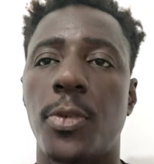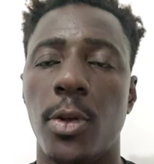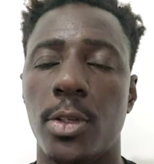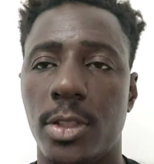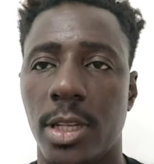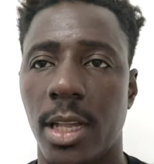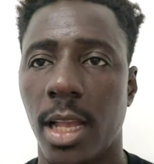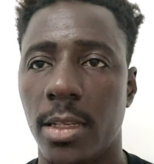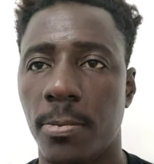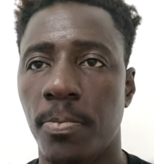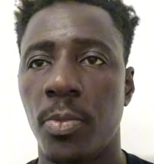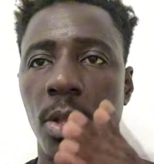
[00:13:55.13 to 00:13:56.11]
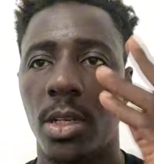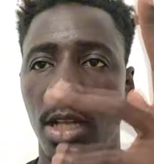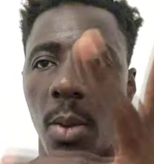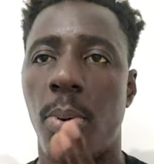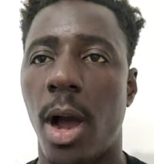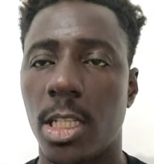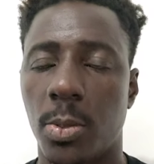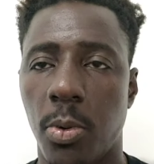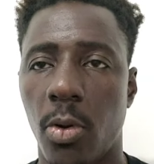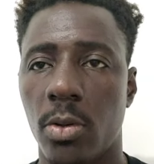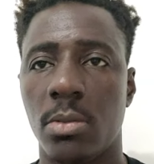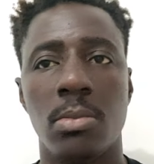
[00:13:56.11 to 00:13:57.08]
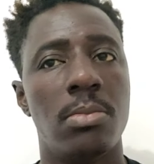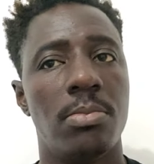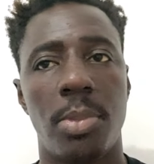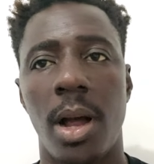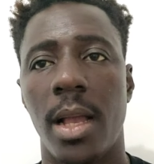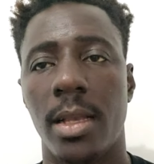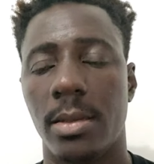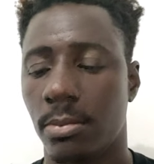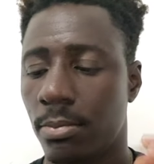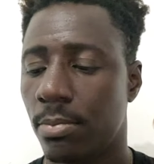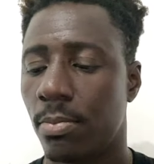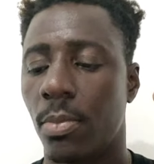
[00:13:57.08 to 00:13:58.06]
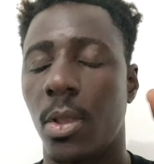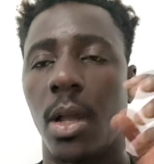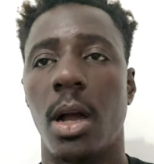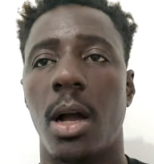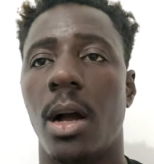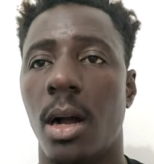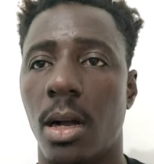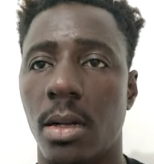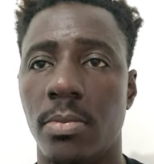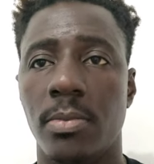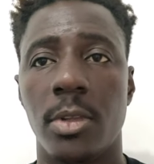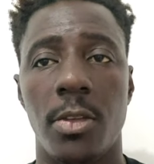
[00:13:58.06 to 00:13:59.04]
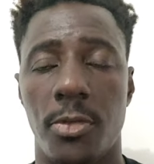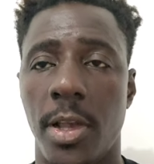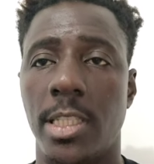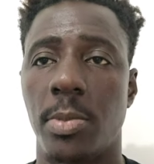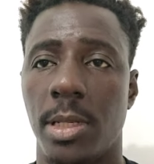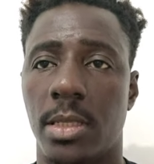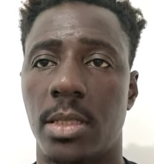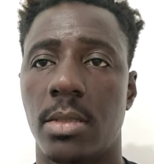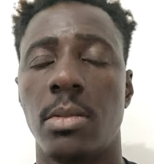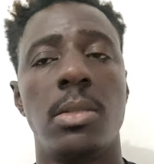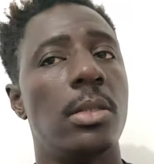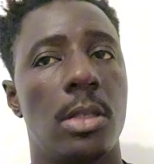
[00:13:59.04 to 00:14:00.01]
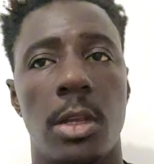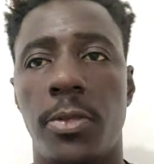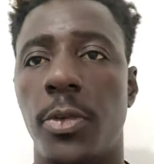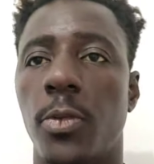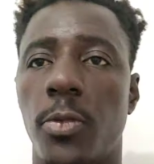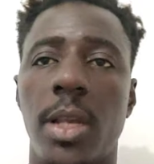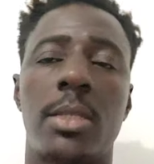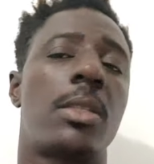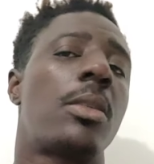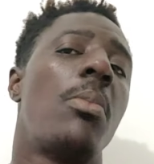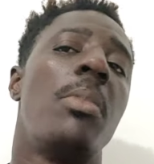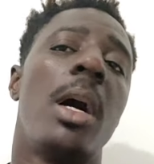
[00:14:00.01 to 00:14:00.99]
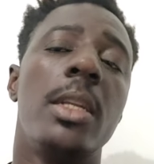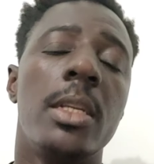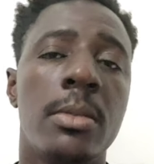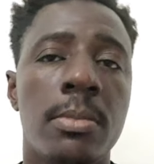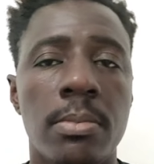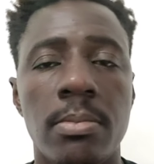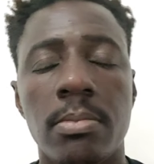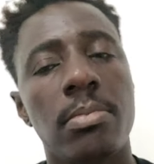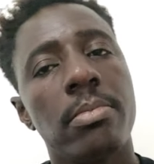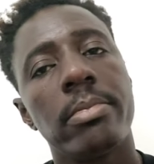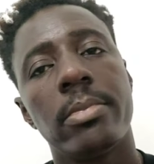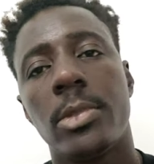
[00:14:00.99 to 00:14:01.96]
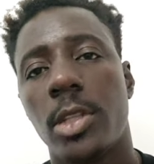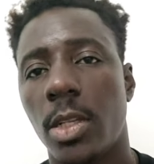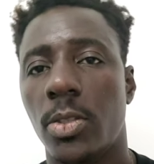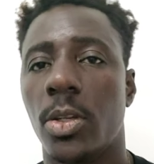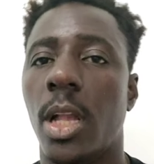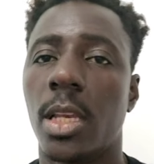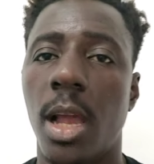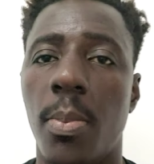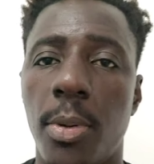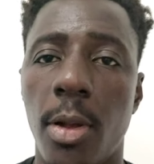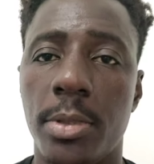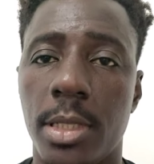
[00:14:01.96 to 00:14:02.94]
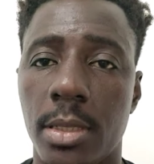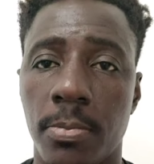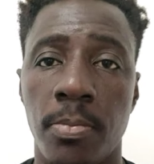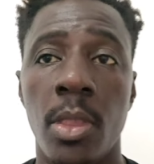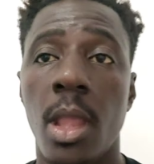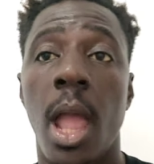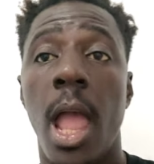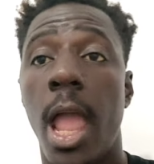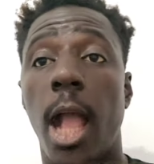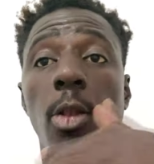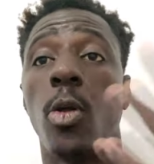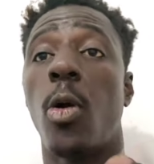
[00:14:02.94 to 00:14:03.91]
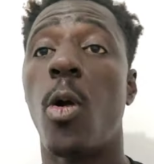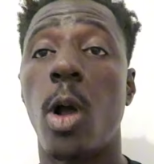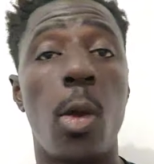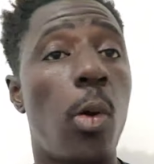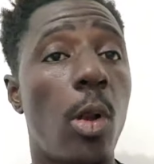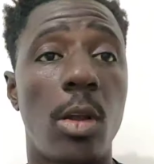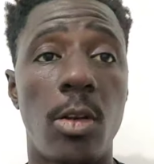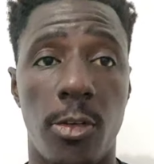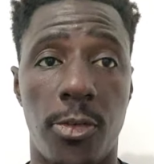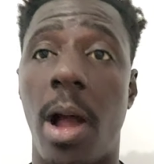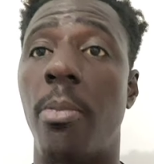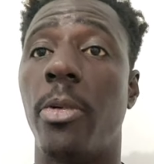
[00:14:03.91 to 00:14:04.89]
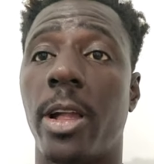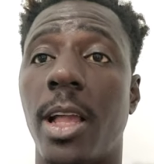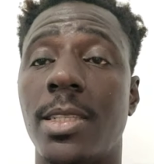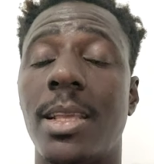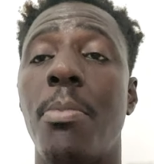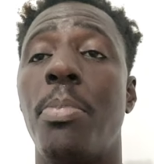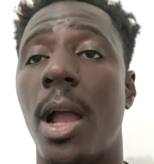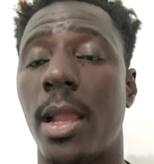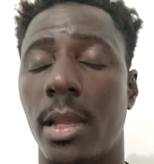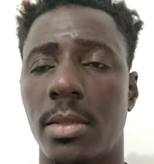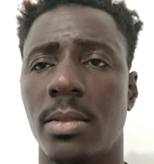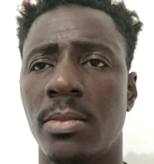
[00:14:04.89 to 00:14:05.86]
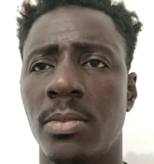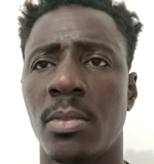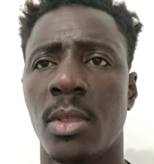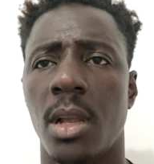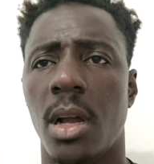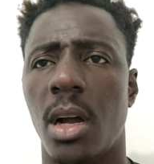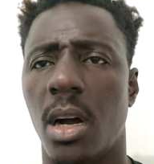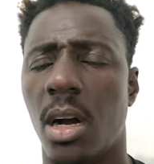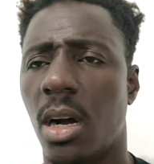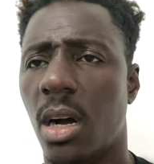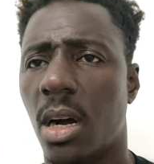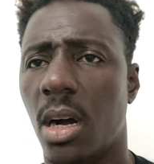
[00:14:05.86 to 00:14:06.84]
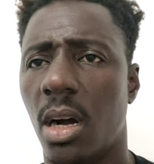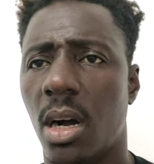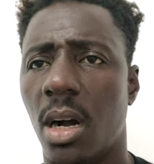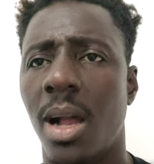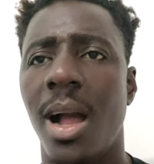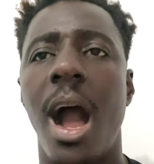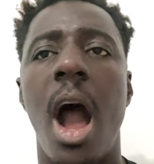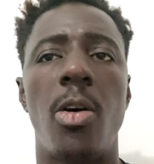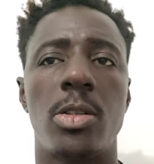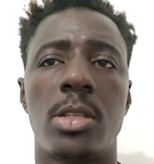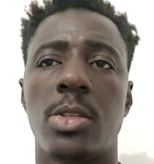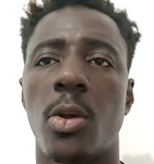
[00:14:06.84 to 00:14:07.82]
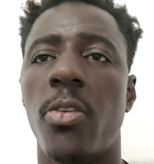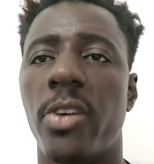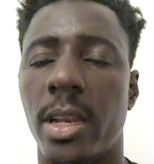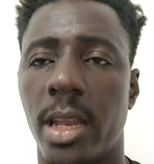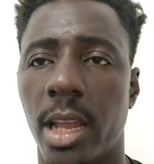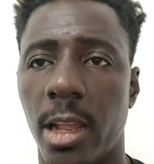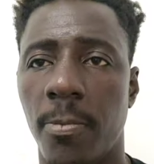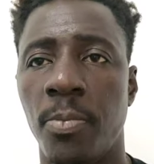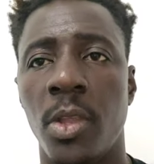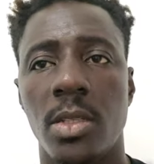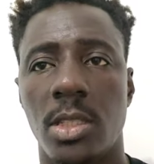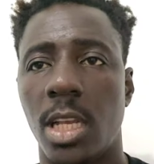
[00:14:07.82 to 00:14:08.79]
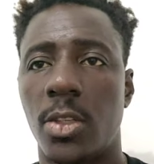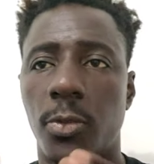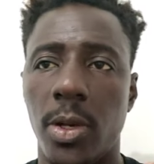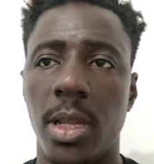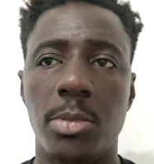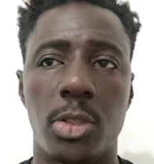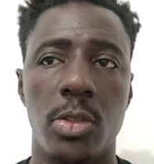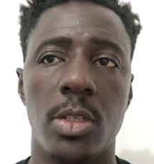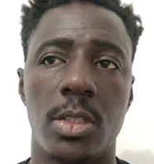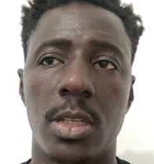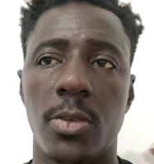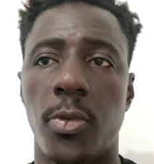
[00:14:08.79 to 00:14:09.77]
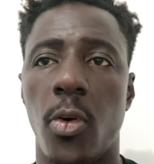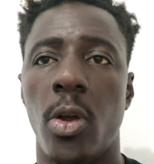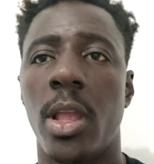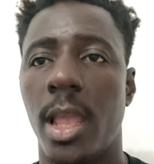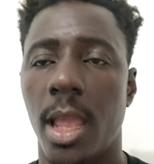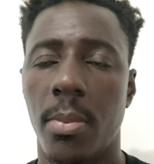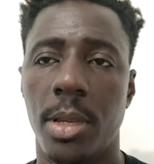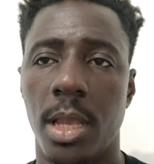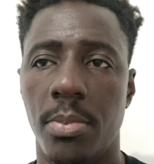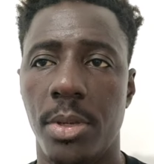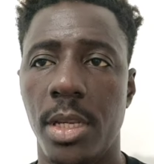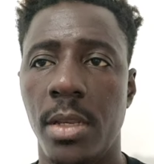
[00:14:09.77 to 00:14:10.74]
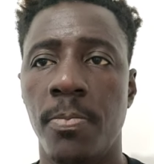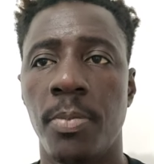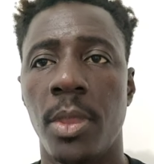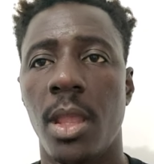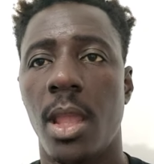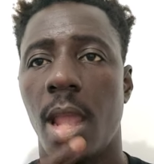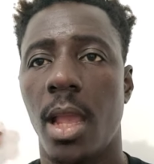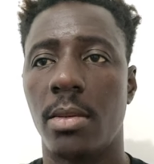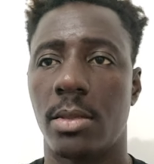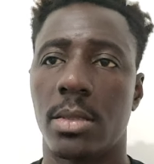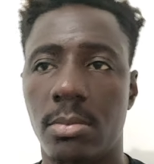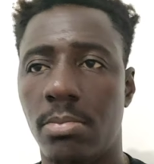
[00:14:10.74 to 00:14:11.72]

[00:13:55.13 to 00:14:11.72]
for you to get their passport by investment. If you invest some money, then you get that property. A whole lot of Americans are buying houses over there just for them to use it for Airbnb, and